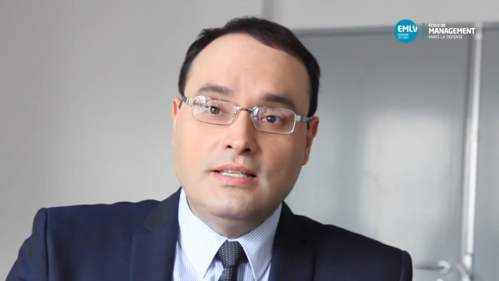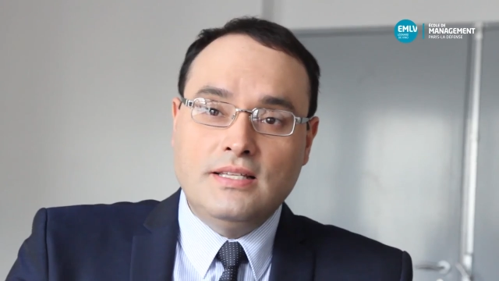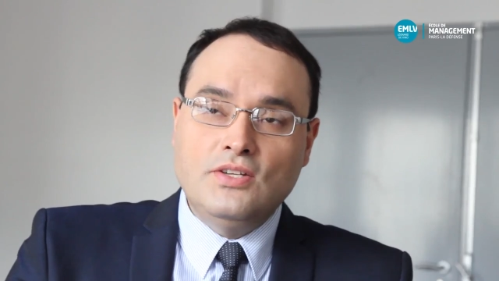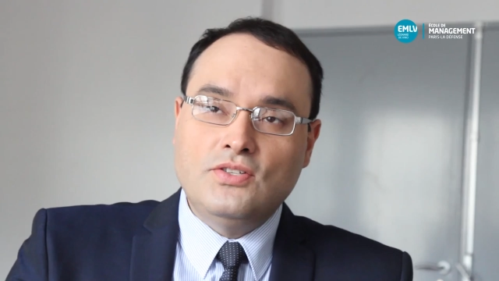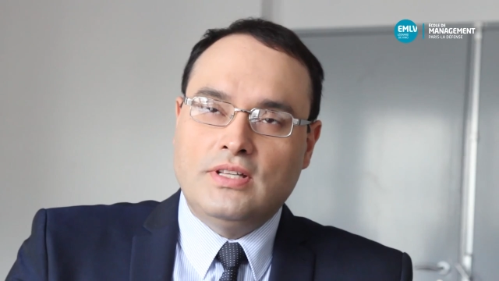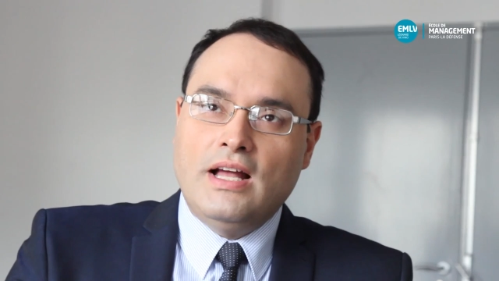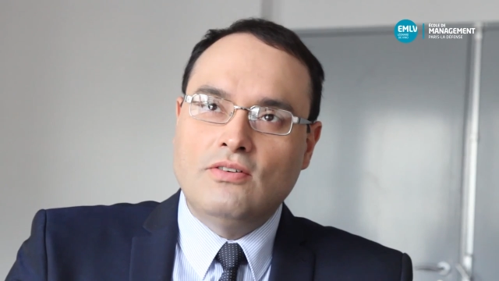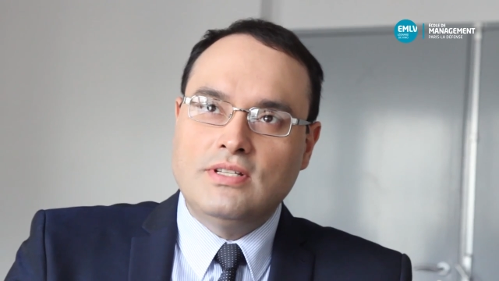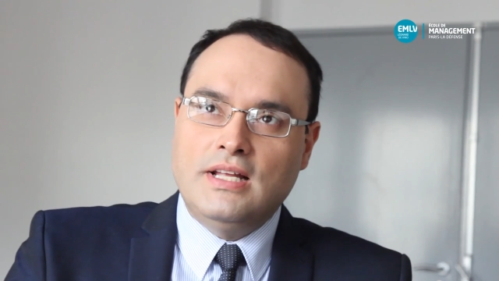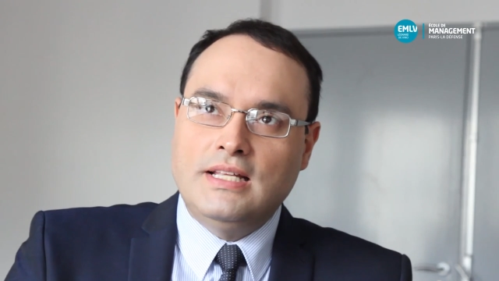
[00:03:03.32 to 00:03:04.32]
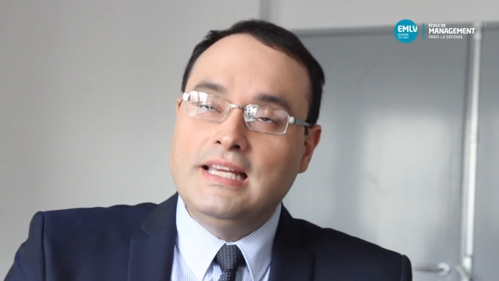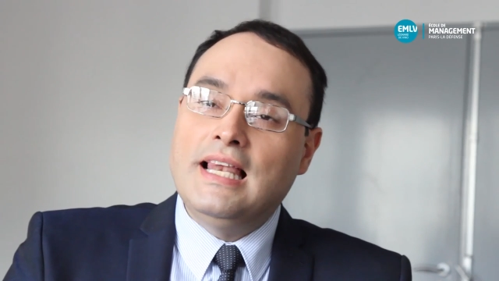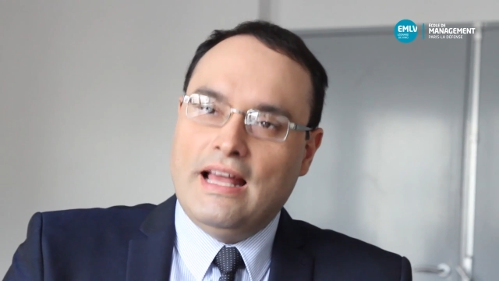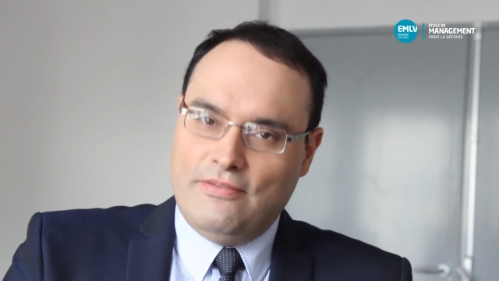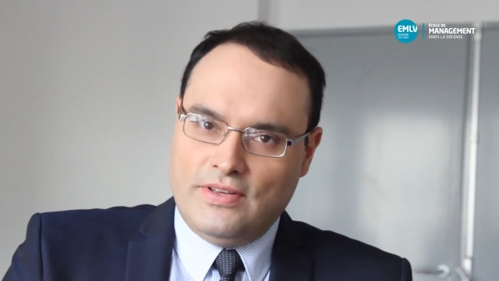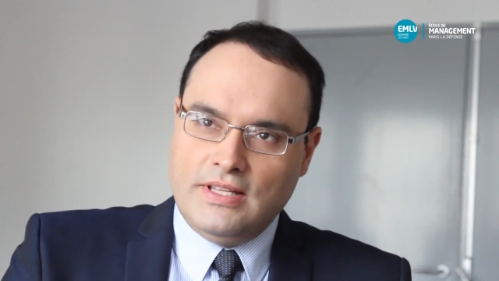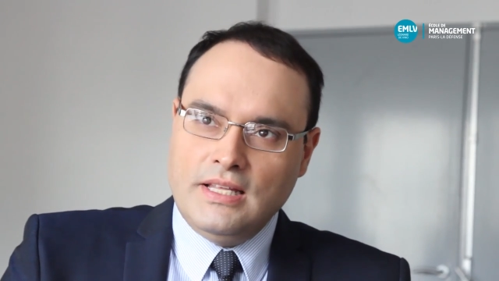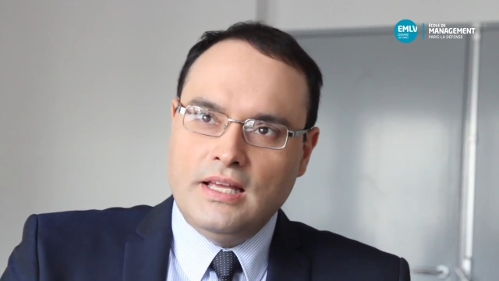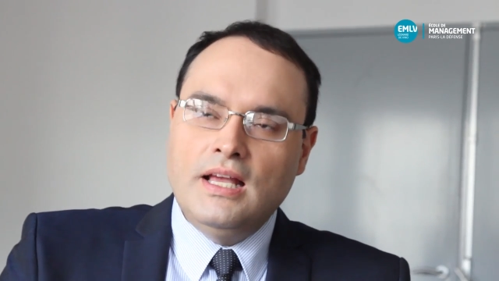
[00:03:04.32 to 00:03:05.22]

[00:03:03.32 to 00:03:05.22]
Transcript: since 2011.